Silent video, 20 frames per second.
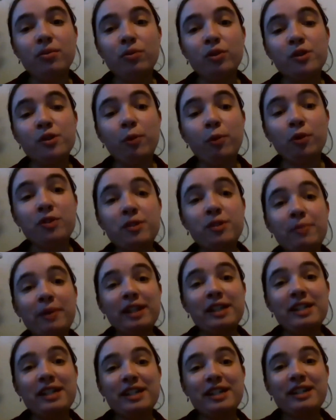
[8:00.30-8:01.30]

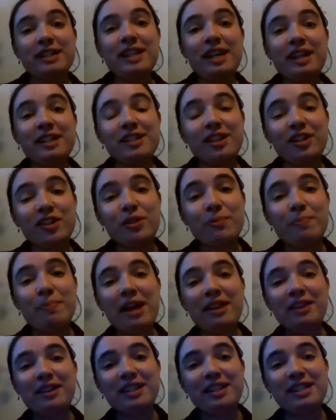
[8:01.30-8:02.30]
responsibility, because that's such a
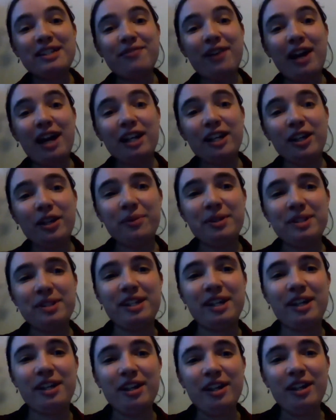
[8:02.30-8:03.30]
Methodist value, isn't
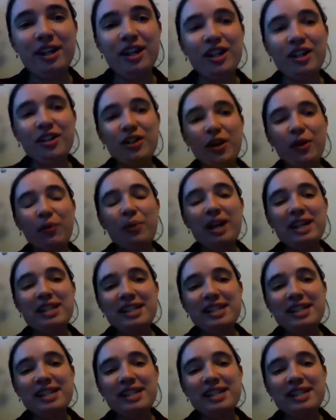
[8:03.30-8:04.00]
it? You know,